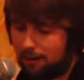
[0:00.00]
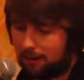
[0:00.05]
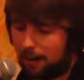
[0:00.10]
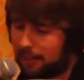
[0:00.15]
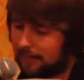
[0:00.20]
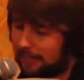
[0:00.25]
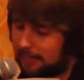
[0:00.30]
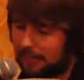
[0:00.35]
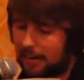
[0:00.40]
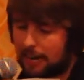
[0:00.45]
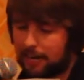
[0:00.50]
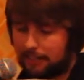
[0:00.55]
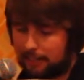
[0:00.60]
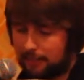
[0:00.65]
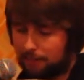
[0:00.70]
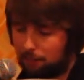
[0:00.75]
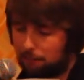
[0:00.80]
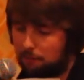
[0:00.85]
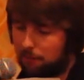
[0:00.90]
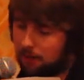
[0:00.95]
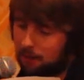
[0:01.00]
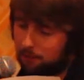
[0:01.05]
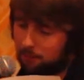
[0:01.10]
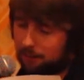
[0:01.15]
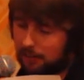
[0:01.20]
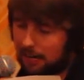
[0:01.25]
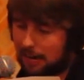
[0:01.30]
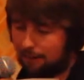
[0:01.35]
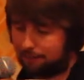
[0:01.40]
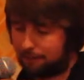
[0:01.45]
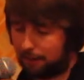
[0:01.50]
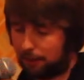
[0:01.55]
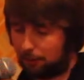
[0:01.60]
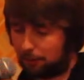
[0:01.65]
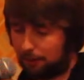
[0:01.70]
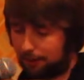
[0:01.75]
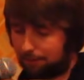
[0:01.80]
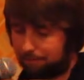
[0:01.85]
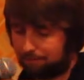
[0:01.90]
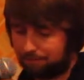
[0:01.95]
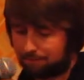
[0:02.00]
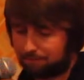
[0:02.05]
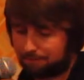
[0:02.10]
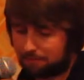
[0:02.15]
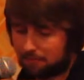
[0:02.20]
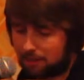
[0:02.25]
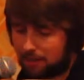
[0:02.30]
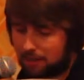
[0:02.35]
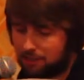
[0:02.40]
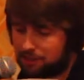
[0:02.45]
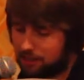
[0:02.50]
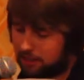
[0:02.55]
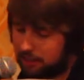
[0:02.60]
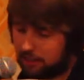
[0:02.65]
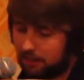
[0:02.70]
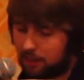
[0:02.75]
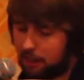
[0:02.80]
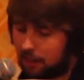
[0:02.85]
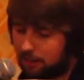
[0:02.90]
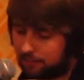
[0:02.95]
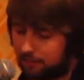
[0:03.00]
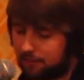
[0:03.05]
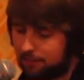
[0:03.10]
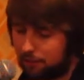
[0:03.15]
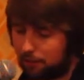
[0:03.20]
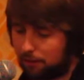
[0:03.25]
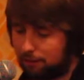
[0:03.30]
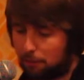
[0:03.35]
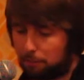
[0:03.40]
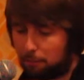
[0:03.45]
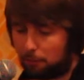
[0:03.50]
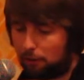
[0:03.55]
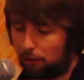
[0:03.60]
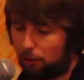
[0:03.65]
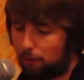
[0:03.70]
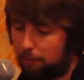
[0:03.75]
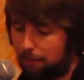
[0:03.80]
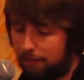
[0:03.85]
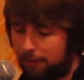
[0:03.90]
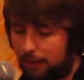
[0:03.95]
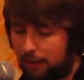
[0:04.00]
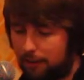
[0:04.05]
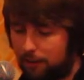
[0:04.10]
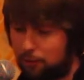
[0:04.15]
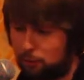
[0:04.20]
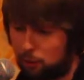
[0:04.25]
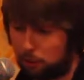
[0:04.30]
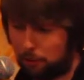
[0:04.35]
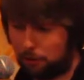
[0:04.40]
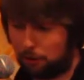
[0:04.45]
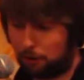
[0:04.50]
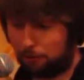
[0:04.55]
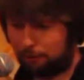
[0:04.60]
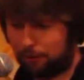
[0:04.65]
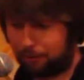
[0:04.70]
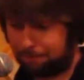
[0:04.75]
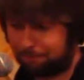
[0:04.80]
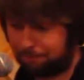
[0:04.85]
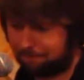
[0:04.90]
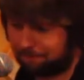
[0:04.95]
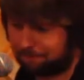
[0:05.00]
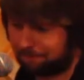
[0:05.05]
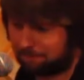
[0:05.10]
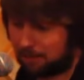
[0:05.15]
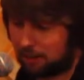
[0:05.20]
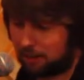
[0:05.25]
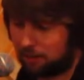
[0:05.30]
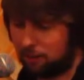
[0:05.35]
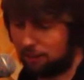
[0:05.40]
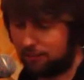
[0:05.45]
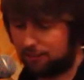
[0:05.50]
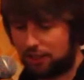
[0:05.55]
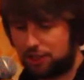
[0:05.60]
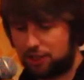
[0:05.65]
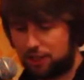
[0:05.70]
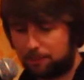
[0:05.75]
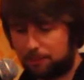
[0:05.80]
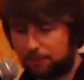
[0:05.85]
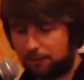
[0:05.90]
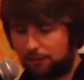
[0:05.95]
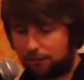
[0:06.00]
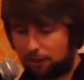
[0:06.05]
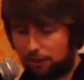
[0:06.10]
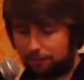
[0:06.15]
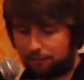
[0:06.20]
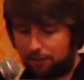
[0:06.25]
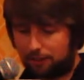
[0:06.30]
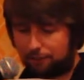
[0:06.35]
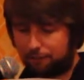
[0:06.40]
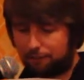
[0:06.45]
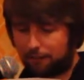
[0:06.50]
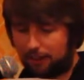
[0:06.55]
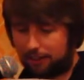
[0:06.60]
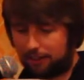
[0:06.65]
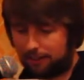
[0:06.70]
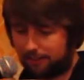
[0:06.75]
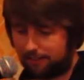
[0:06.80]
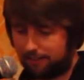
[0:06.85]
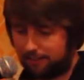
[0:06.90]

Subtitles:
I didn't get any of them, but I would laugh anyway. She did not deserve to burn up inside a supernova. None of the ships deserved their fate.